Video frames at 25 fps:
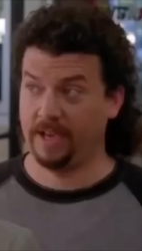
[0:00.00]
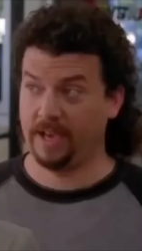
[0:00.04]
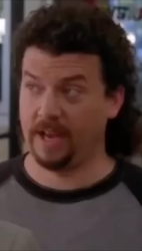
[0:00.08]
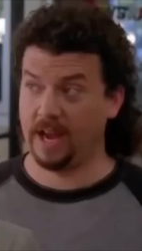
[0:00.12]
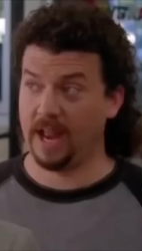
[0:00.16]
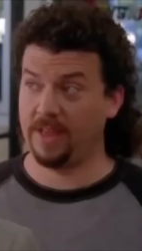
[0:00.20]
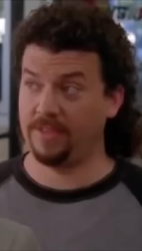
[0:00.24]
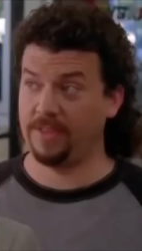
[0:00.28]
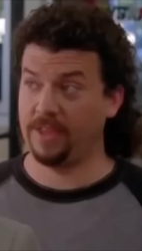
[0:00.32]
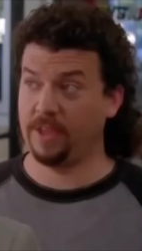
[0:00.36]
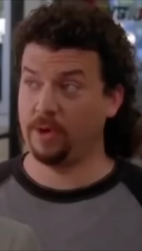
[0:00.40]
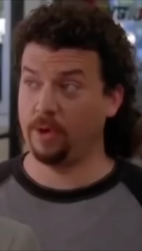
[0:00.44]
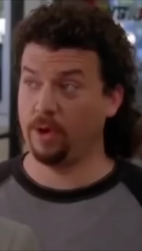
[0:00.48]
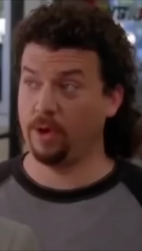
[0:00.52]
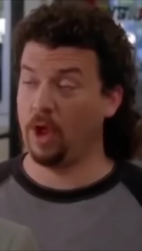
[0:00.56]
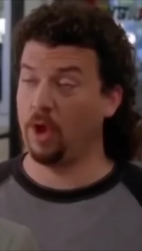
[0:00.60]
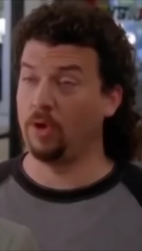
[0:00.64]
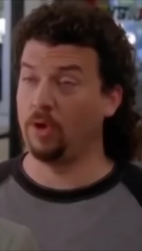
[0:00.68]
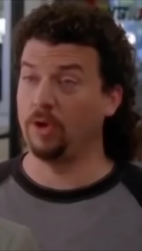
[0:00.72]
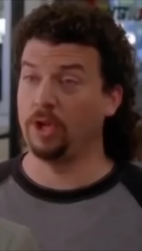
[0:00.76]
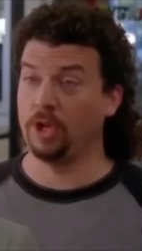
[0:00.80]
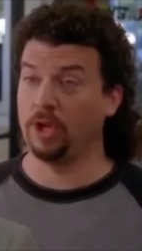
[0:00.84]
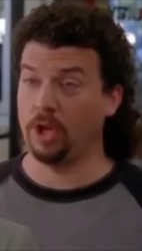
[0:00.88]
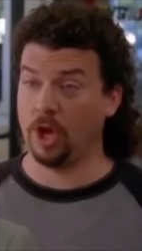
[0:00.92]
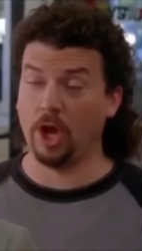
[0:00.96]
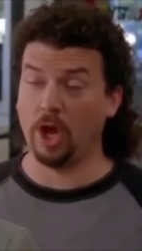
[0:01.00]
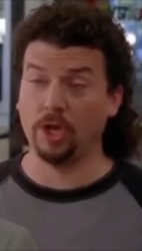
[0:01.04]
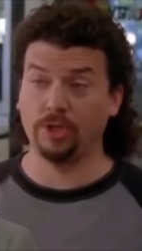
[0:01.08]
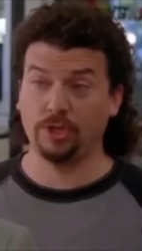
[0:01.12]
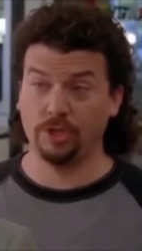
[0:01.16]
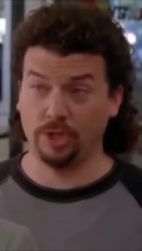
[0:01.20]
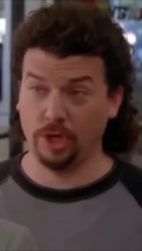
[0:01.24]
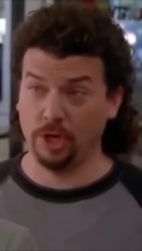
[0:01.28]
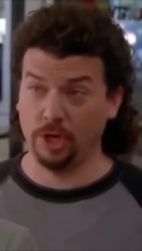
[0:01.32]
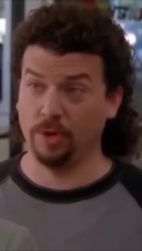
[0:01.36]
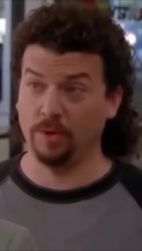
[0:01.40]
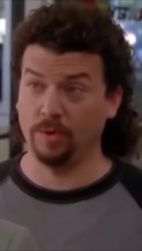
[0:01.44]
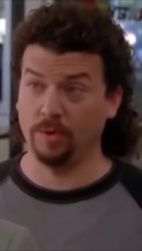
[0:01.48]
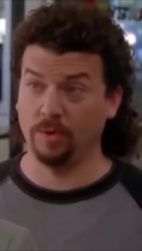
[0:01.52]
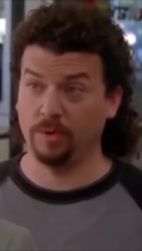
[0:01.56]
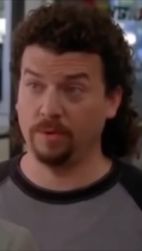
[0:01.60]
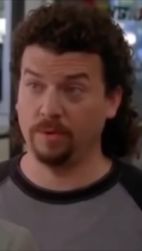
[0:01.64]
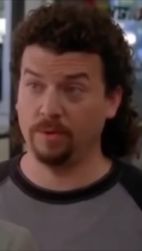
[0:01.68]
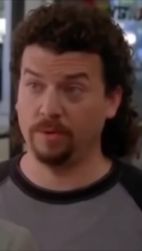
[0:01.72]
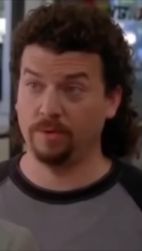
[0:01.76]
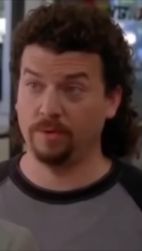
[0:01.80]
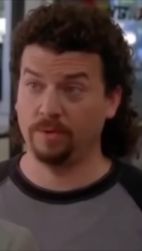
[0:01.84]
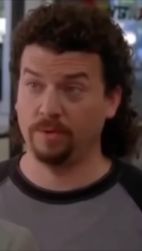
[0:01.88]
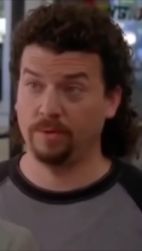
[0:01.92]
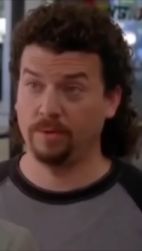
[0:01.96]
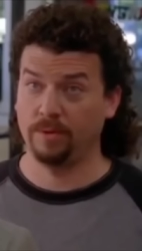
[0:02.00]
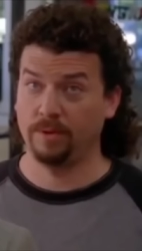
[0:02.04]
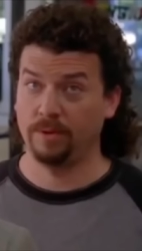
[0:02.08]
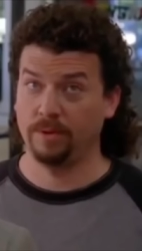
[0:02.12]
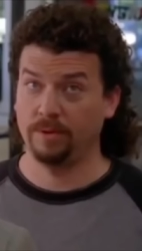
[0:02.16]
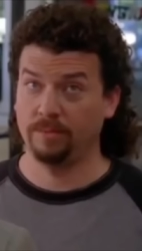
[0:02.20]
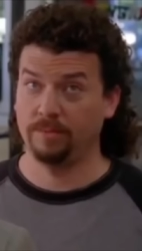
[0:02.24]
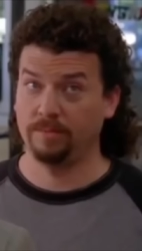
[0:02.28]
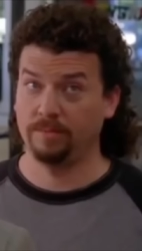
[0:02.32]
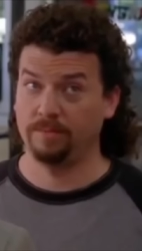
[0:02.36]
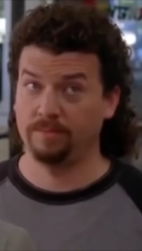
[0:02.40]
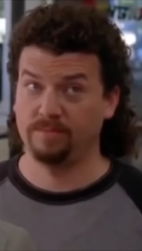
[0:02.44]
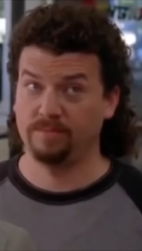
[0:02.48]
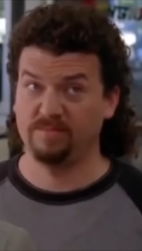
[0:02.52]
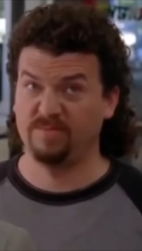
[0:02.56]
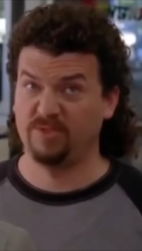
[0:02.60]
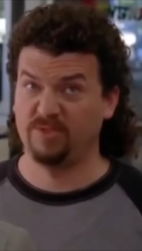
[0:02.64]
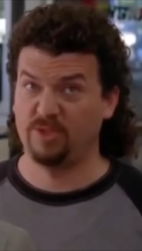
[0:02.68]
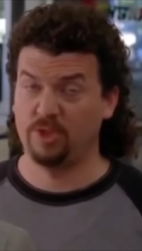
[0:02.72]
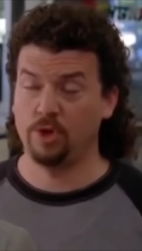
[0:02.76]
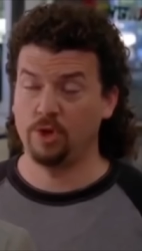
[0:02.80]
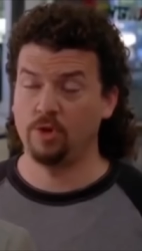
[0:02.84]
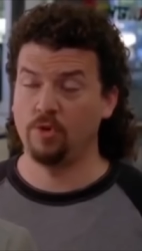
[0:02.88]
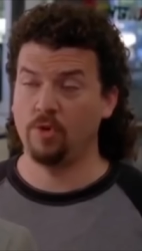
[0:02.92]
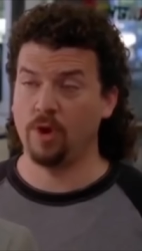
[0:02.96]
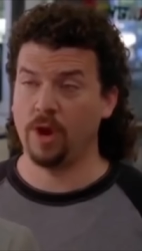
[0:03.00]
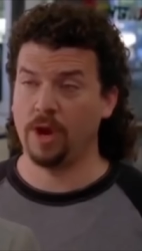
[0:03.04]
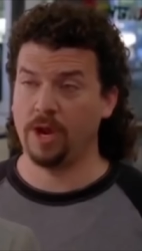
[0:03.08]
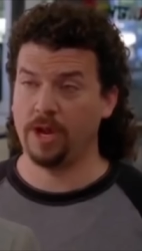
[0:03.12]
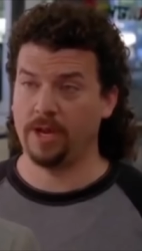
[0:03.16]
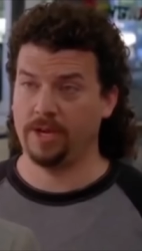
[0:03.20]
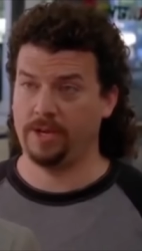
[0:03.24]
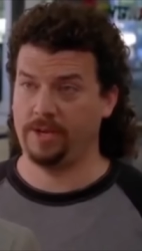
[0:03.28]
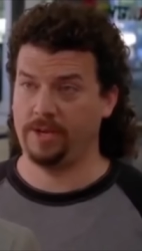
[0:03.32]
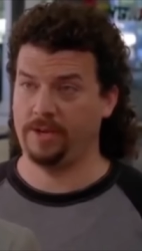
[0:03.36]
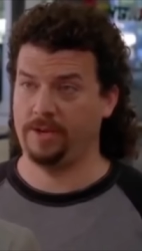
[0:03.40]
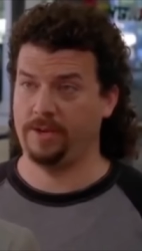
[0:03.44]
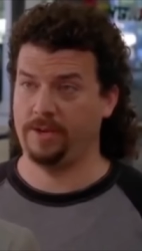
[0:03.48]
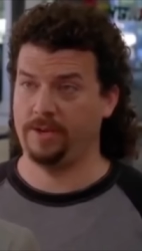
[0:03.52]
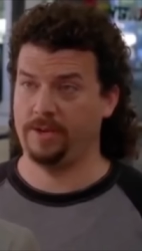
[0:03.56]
I think it'll only cost you two grand. Mm.